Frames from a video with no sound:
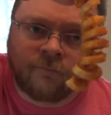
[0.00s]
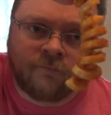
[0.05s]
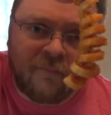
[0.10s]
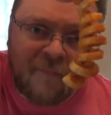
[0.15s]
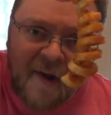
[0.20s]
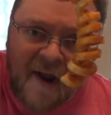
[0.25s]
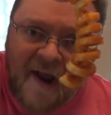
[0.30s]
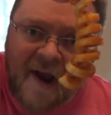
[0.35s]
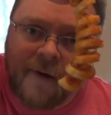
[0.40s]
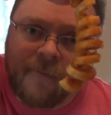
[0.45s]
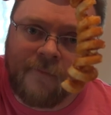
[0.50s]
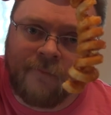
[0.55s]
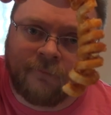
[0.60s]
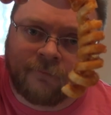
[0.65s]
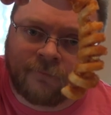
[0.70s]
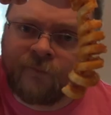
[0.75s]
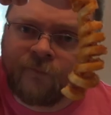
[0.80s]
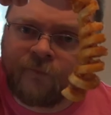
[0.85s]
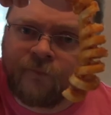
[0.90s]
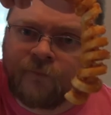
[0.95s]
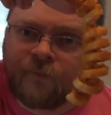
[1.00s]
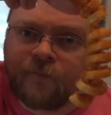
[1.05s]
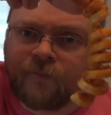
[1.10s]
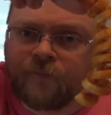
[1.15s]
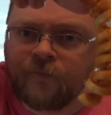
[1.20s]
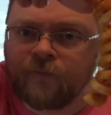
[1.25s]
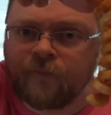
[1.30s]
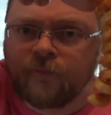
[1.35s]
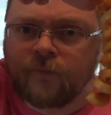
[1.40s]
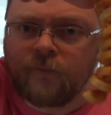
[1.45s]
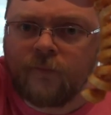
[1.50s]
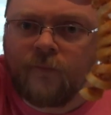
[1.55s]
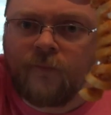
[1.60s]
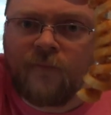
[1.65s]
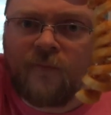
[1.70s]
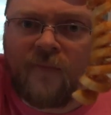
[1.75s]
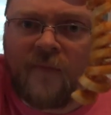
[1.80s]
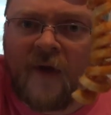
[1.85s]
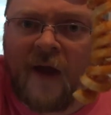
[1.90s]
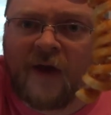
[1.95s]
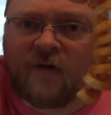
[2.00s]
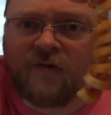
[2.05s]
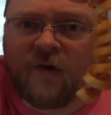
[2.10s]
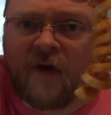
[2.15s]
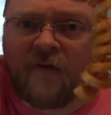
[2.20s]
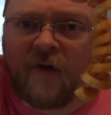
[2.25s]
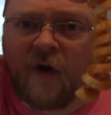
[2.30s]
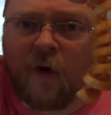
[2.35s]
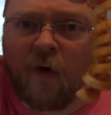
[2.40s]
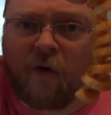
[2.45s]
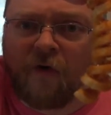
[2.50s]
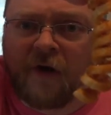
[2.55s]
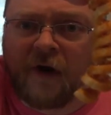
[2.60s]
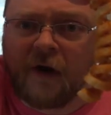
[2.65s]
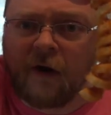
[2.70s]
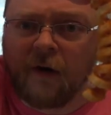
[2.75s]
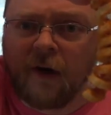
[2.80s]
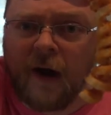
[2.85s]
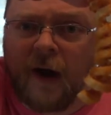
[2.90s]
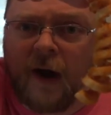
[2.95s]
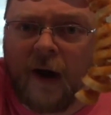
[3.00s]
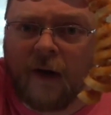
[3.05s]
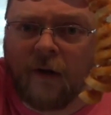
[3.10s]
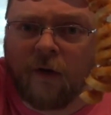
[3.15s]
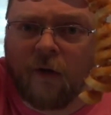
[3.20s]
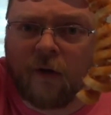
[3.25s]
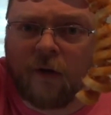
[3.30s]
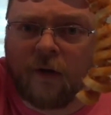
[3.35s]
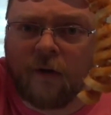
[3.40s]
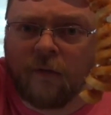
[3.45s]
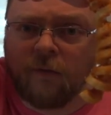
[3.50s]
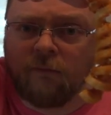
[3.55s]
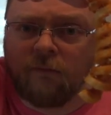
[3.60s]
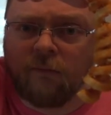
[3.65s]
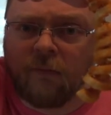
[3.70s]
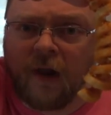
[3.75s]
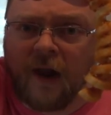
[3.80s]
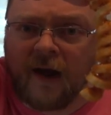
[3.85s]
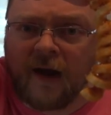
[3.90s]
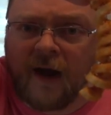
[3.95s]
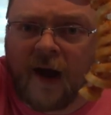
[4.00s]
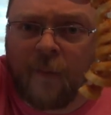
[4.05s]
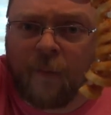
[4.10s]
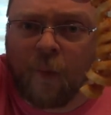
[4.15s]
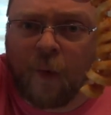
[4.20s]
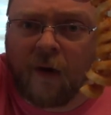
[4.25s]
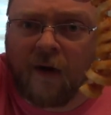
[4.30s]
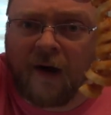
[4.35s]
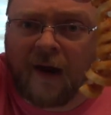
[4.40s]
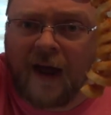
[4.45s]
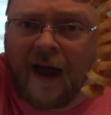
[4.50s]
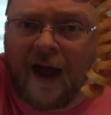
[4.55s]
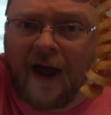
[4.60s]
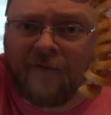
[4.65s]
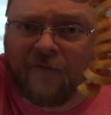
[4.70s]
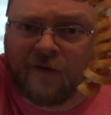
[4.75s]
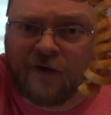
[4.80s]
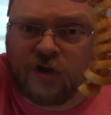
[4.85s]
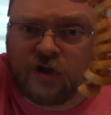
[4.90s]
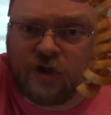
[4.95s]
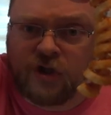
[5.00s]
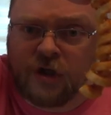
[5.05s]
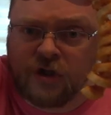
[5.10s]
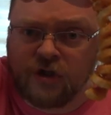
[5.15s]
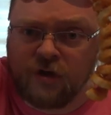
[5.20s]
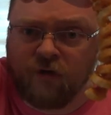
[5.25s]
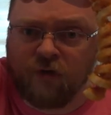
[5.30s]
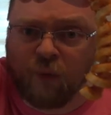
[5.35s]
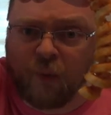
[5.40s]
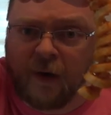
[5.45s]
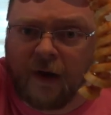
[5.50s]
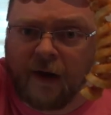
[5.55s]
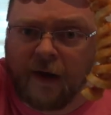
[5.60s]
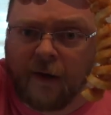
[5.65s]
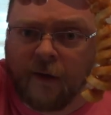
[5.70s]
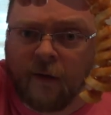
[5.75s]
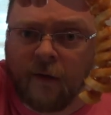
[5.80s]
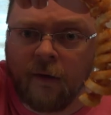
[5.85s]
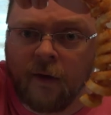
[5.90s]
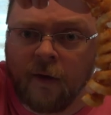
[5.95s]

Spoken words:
Man. Actually, if I hold it here, I look like I'm wearing half a judge's wig.